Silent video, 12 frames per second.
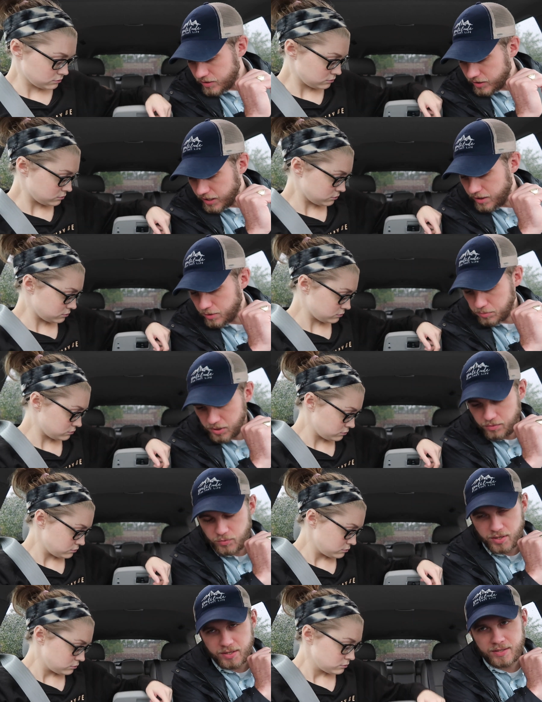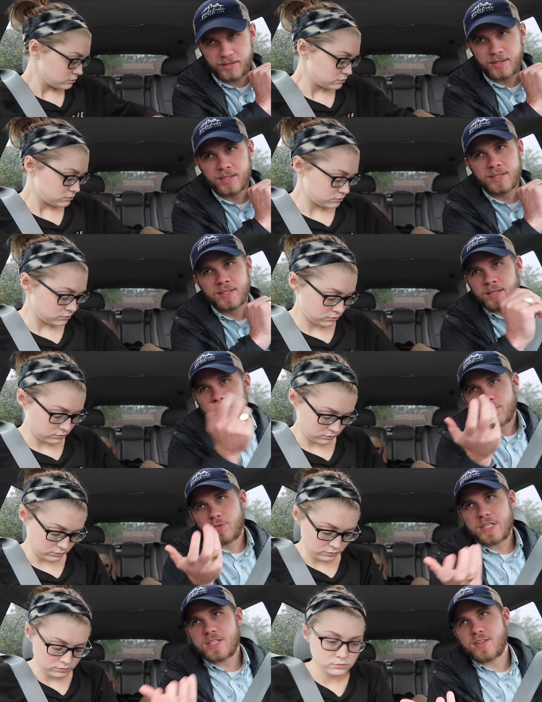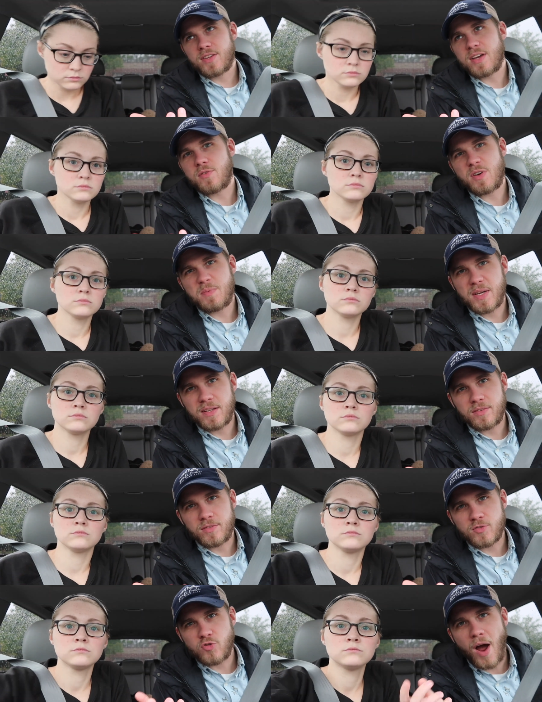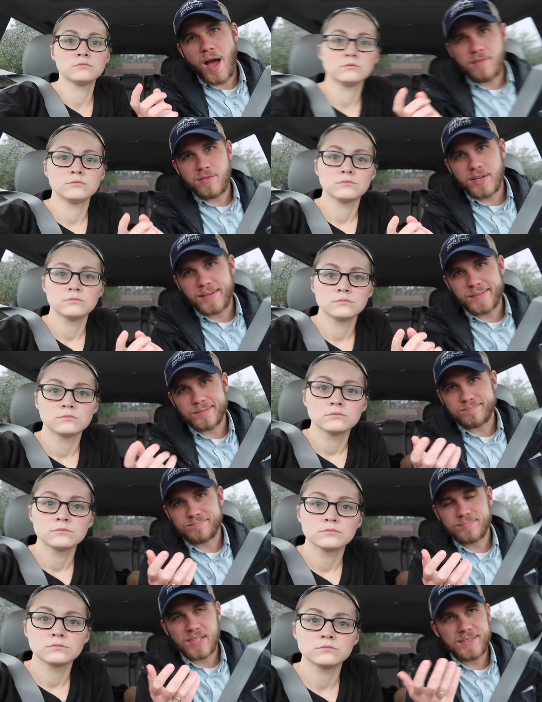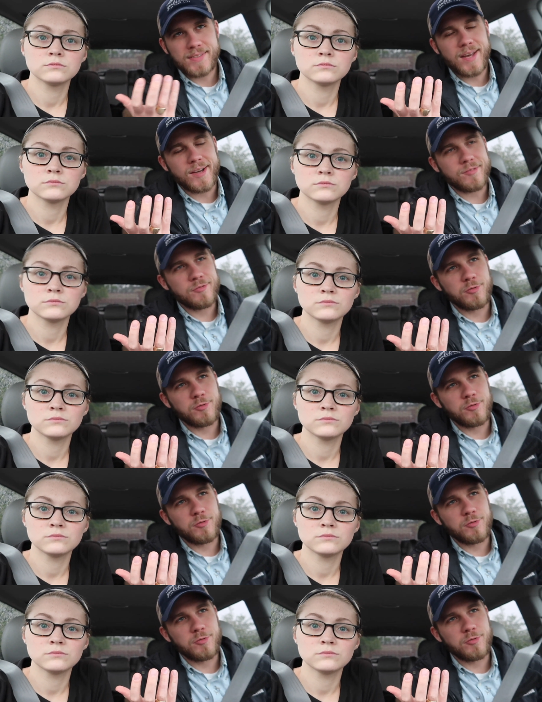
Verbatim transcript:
Speaker 1: and look at our blood work. Recently, we've been driving, it's like